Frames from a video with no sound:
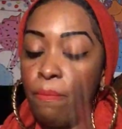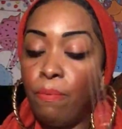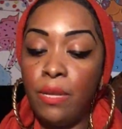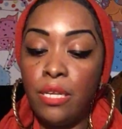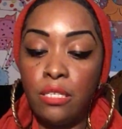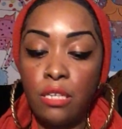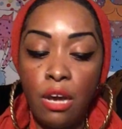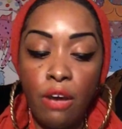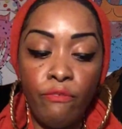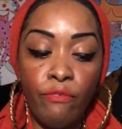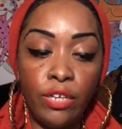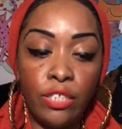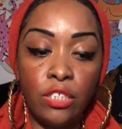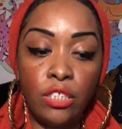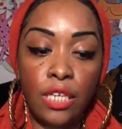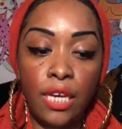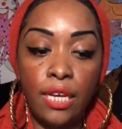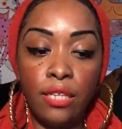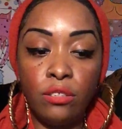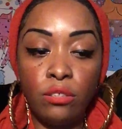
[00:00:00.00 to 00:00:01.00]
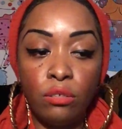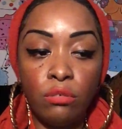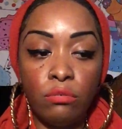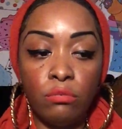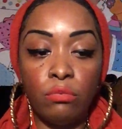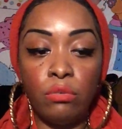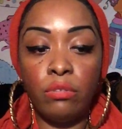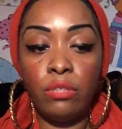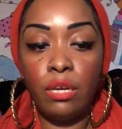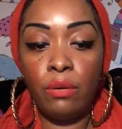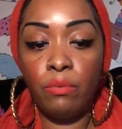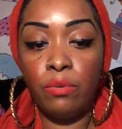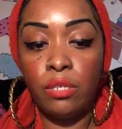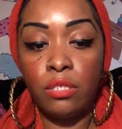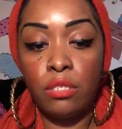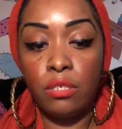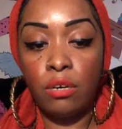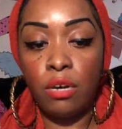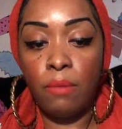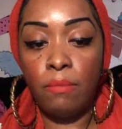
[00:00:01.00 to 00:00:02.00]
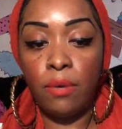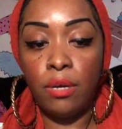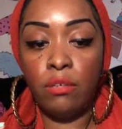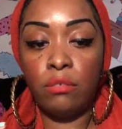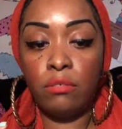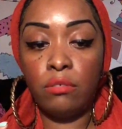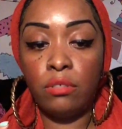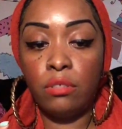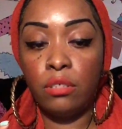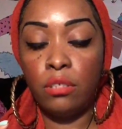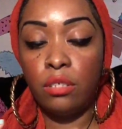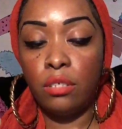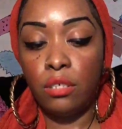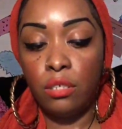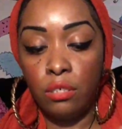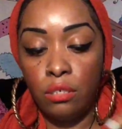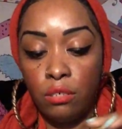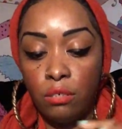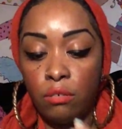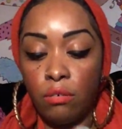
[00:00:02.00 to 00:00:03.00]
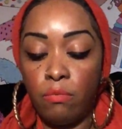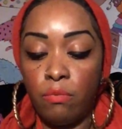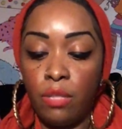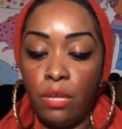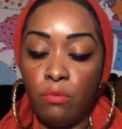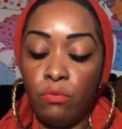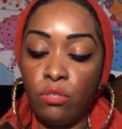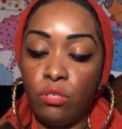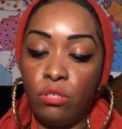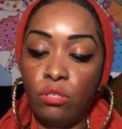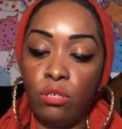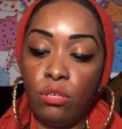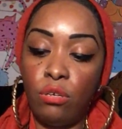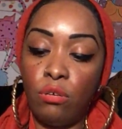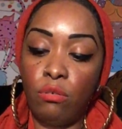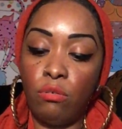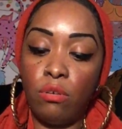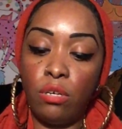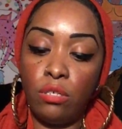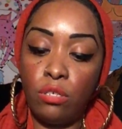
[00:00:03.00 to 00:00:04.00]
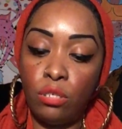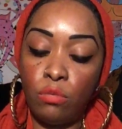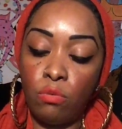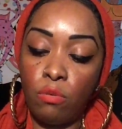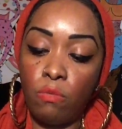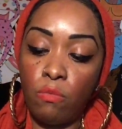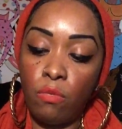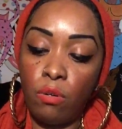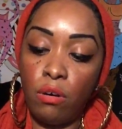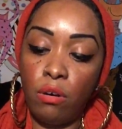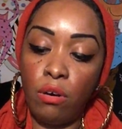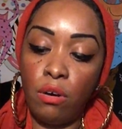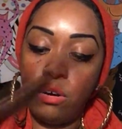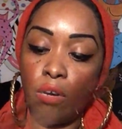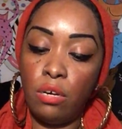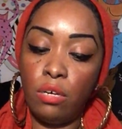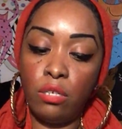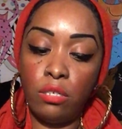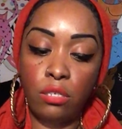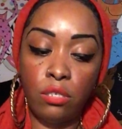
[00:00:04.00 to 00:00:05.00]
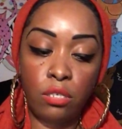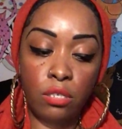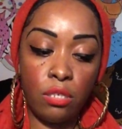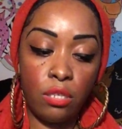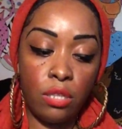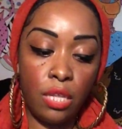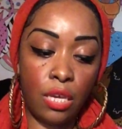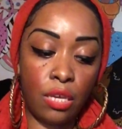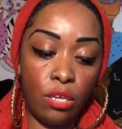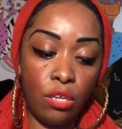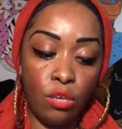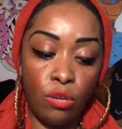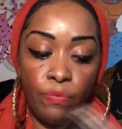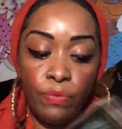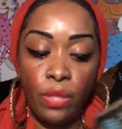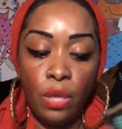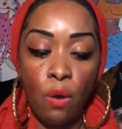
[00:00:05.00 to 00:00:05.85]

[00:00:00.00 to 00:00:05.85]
Please clarify change. Oh, well, that wanted to come out. Oh, that was two. I just want one card. Thank you.